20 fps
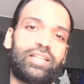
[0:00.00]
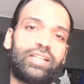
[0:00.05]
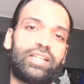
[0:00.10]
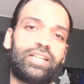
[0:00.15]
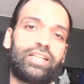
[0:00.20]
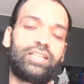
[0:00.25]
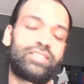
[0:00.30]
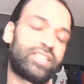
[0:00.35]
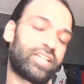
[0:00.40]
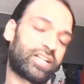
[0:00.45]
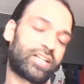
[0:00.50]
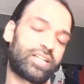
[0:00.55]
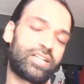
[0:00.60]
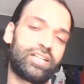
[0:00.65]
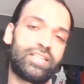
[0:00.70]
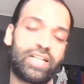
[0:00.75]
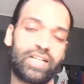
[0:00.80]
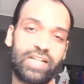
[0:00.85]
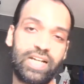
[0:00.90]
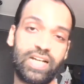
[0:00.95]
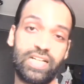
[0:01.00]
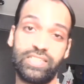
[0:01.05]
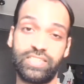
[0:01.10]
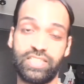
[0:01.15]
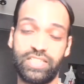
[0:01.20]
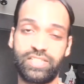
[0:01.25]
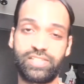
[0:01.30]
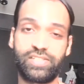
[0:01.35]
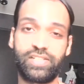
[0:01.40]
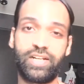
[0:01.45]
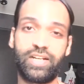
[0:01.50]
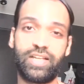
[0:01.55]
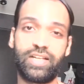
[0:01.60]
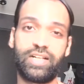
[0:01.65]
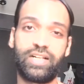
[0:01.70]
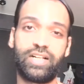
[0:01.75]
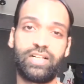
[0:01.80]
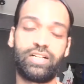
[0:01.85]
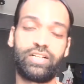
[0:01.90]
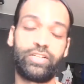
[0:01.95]
a sector that consisted
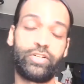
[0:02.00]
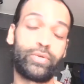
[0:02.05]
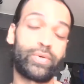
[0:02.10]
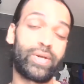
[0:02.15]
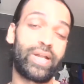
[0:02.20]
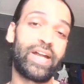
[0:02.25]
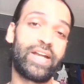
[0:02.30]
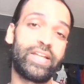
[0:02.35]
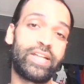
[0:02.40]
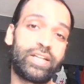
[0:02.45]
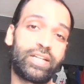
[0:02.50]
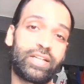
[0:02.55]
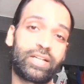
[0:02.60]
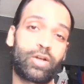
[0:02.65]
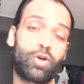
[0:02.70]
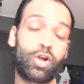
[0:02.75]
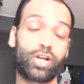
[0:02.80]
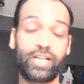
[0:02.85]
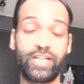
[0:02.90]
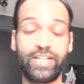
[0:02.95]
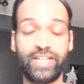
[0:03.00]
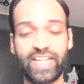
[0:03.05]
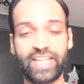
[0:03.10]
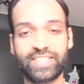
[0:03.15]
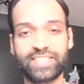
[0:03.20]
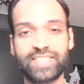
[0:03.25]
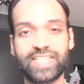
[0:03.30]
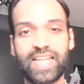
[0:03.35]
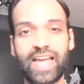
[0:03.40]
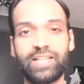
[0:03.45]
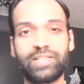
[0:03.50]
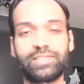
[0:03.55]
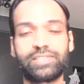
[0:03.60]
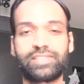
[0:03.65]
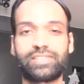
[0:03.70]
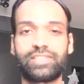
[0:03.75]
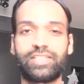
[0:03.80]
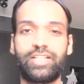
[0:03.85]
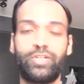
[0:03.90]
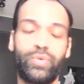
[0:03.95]
trade in cotton
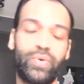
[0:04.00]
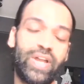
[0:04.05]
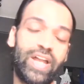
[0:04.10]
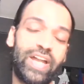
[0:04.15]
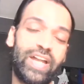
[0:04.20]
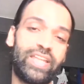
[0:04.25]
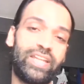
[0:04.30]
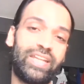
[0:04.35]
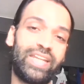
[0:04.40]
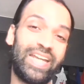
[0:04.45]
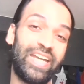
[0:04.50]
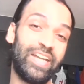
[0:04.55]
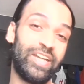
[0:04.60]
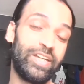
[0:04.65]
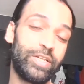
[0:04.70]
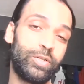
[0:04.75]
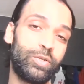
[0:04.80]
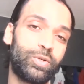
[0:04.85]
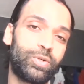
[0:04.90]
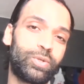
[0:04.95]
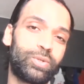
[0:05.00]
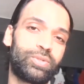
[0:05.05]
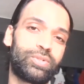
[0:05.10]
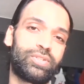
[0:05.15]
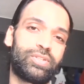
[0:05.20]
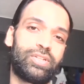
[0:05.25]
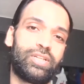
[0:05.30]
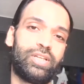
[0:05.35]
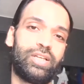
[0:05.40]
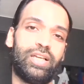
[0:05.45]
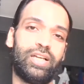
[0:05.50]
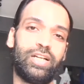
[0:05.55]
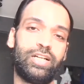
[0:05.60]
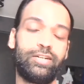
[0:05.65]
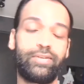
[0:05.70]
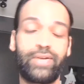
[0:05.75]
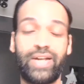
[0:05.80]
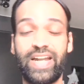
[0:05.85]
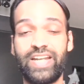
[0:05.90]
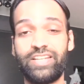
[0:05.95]
textiles, trade in indigo,
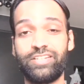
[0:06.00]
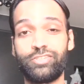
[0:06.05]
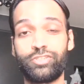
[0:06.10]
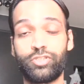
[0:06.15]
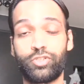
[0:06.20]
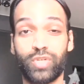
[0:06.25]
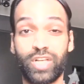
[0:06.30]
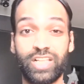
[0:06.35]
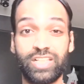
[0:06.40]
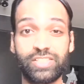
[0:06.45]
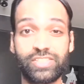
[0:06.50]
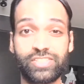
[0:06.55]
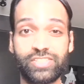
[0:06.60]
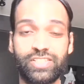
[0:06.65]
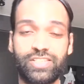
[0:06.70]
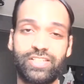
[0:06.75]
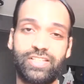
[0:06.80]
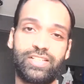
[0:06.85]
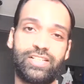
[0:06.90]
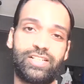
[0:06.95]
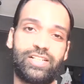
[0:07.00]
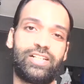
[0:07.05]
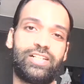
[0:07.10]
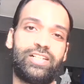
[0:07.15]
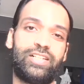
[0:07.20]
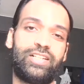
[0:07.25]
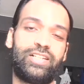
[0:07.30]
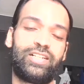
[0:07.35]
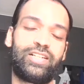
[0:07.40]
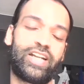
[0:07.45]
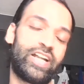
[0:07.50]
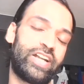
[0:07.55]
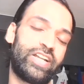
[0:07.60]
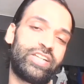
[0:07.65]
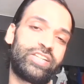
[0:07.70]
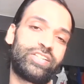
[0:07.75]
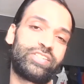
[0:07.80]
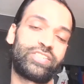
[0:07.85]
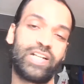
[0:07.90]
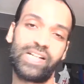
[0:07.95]
trade in jewels, trade in
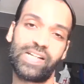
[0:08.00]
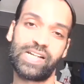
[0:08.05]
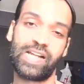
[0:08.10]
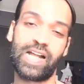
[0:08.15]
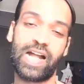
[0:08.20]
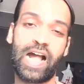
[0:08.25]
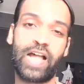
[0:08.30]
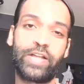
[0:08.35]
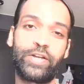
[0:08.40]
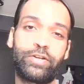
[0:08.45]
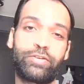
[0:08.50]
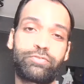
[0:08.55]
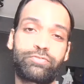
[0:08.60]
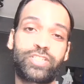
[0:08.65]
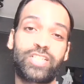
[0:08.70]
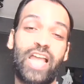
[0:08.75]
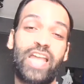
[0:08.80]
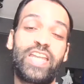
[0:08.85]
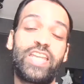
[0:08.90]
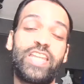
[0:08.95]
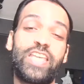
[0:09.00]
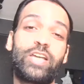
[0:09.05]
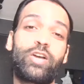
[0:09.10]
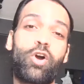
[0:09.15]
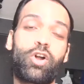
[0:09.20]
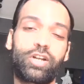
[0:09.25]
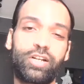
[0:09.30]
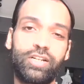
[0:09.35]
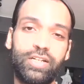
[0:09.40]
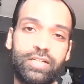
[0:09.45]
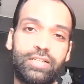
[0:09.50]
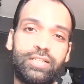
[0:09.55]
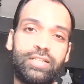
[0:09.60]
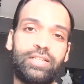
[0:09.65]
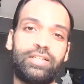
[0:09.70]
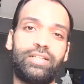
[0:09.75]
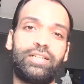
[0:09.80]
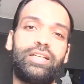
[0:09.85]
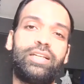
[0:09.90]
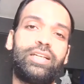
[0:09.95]
a certain kind of shiny cotton
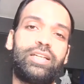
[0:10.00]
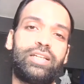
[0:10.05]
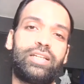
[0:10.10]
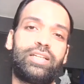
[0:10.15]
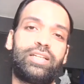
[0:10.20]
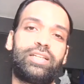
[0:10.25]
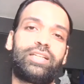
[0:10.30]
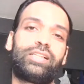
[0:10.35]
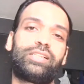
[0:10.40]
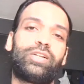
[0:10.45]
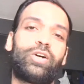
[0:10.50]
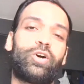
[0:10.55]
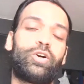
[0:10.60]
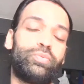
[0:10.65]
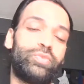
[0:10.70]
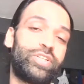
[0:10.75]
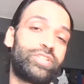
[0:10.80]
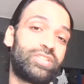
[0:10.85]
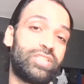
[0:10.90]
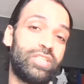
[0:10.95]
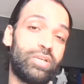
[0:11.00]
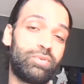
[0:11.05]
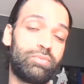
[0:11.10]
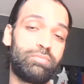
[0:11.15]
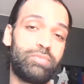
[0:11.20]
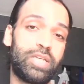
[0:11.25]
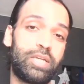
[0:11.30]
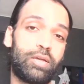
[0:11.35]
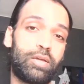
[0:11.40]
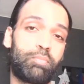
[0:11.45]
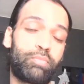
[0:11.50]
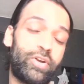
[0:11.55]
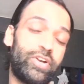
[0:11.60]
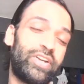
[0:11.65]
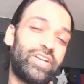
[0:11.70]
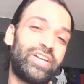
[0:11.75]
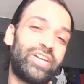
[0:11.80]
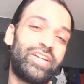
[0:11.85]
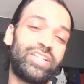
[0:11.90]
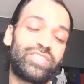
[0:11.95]
on which there would be
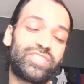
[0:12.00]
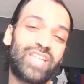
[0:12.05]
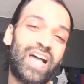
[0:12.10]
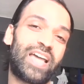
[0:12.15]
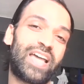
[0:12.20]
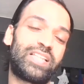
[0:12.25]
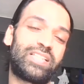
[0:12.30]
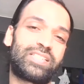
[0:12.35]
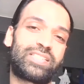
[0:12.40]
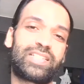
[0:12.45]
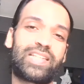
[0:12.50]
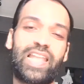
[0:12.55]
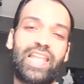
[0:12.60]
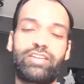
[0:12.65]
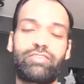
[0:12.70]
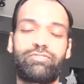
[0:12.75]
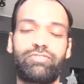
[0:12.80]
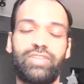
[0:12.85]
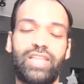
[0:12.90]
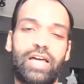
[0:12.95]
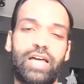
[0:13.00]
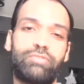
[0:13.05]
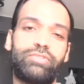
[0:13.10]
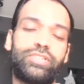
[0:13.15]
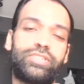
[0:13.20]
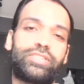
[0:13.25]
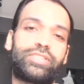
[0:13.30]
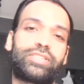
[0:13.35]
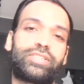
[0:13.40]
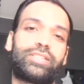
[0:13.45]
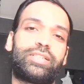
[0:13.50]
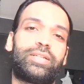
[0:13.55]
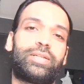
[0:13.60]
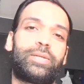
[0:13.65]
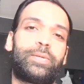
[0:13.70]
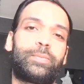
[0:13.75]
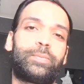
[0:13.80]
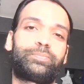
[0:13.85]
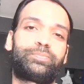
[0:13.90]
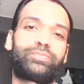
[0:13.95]
printed designs like flowers
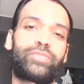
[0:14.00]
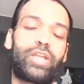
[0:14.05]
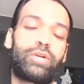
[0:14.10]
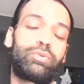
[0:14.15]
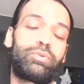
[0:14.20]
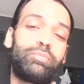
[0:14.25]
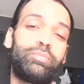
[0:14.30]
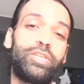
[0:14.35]
that would be